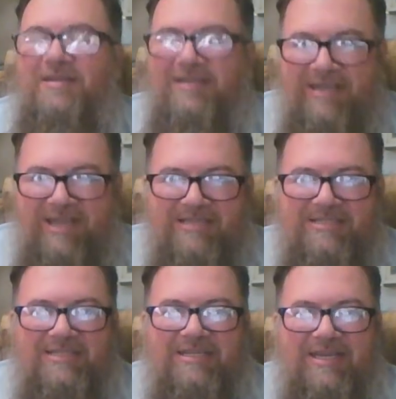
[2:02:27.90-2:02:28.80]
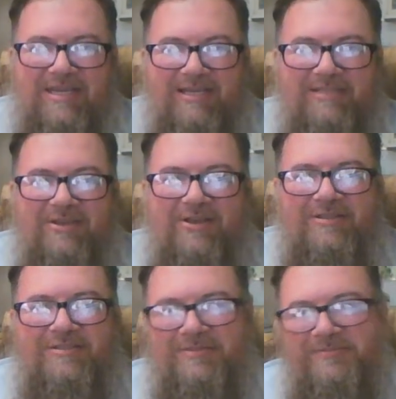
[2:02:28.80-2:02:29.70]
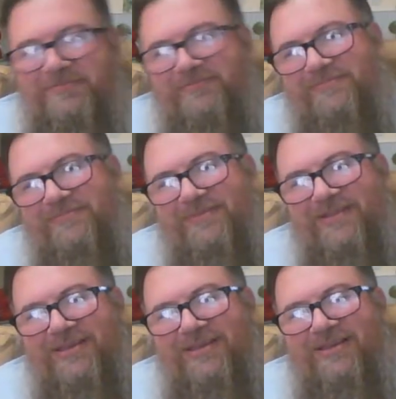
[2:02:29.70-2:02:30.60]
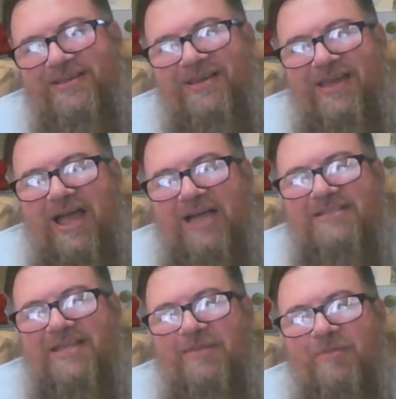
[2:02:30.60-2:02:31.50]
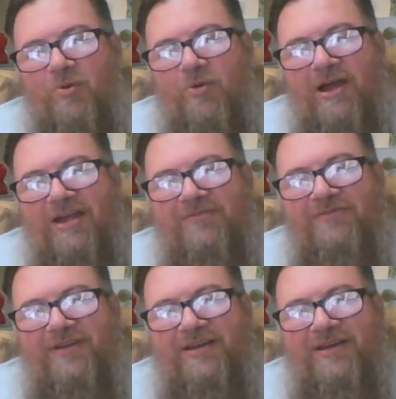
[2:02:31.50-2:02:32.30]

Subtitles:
Yes, she does. Awesome. I was telling my wife